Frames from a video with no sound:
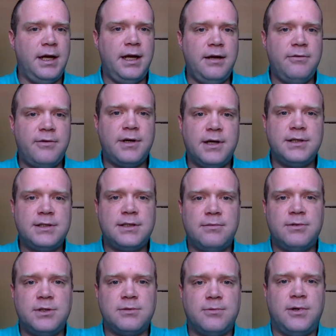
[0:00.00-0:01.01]
if
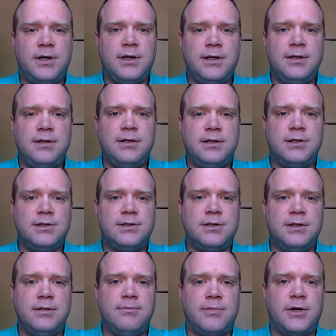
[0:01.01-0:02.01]
customers want a
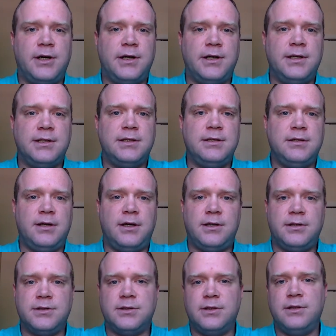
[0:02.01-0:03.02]
certain product
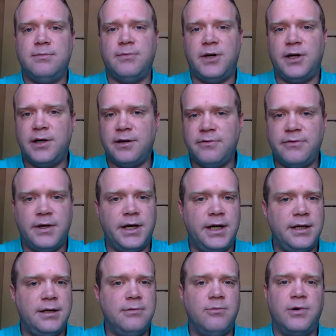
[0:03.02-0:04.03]
altered,
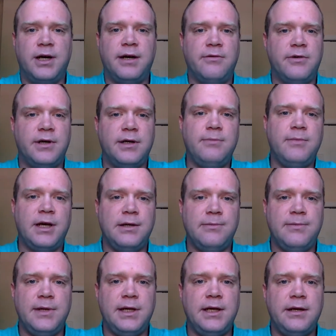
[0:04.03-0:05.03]
modified, whatever it
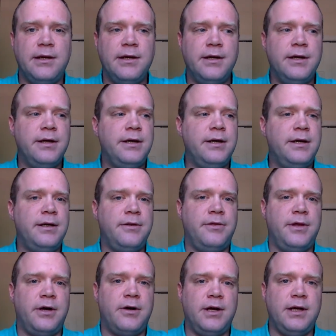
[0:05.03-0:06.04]
might be,
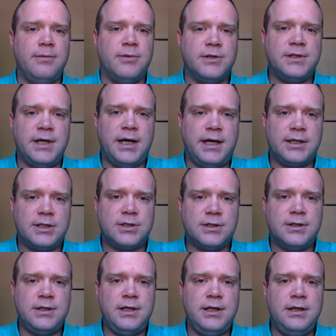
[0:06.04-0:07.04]
they're able to
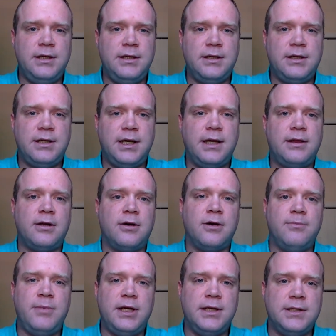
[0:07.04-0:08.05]
actually get their
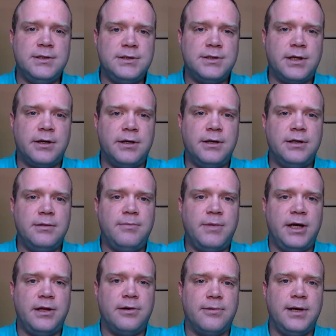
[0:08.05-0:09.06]
opinions heard
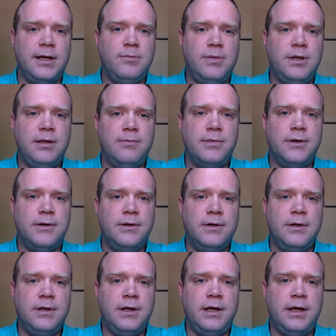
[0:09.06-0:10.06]
by the right people.
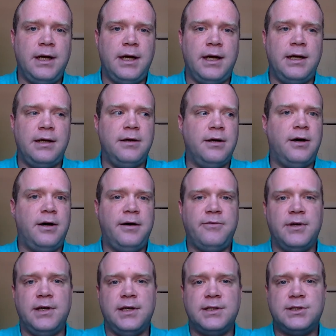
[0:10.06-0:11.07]
And
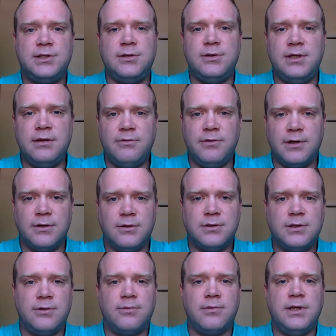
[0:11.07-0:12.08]
often it's too
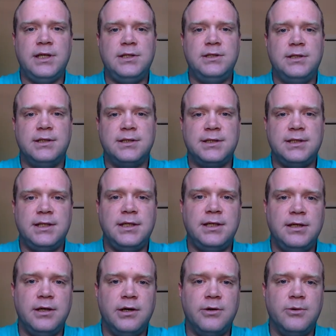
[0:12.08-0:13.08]
difficult to reach the
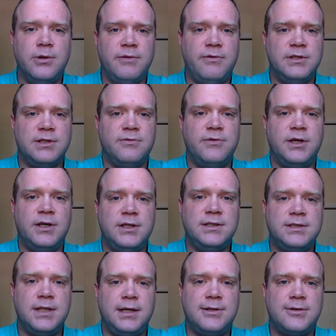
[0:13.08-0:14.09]
CEO if it's a very
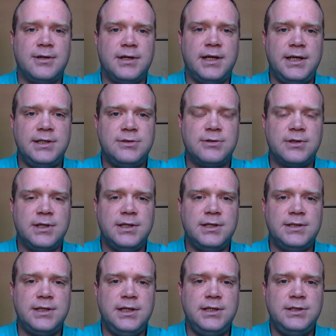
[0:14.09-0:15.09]
centralized
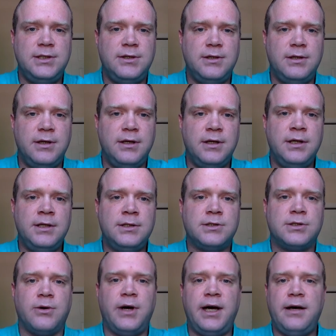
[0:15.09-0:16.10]
organization.
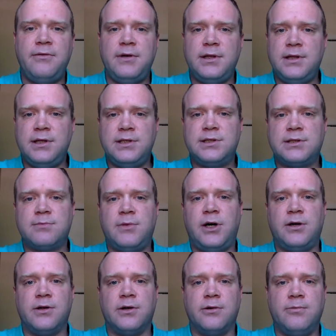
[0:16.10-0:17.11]
So having these
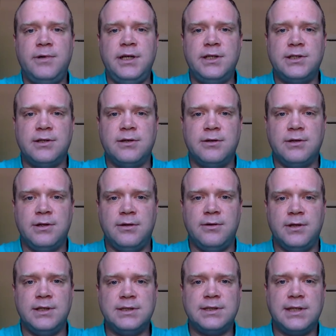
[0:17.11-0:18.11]
smaller regional
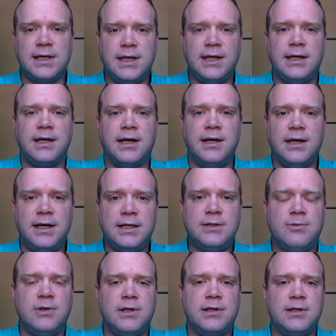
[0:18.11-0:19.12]
units that can
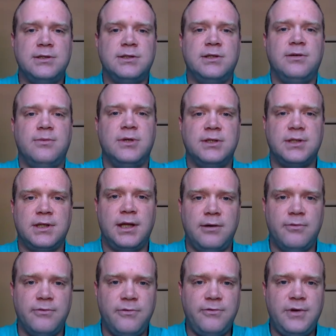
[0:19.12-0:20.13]
connect with the consumers and
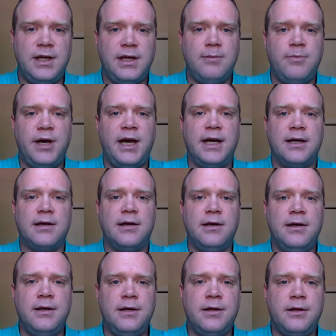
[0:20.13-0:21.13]
then feed back
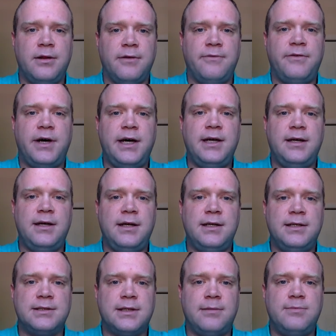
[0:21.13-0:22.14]
the
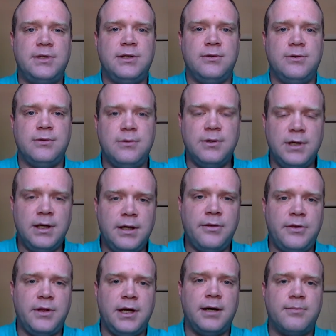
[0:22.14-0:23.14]
findings up to
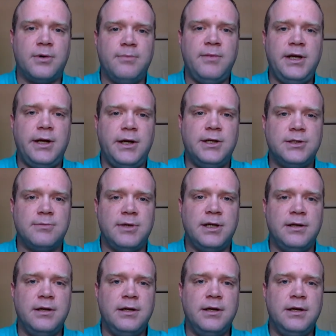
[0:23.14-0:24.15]
the upper
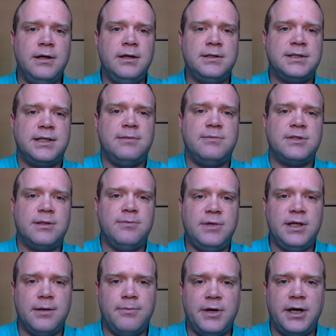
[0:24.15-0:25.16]
management seems to
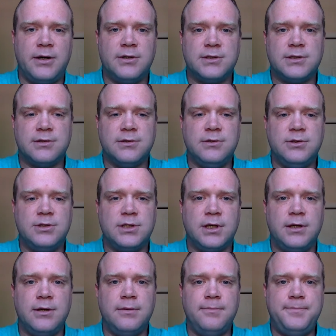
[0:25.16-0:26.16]
be a better
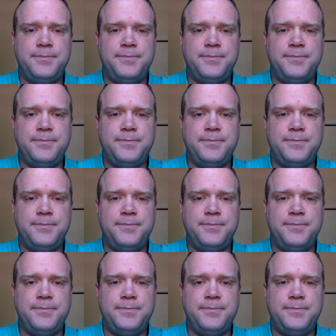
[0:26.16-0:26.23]
solution.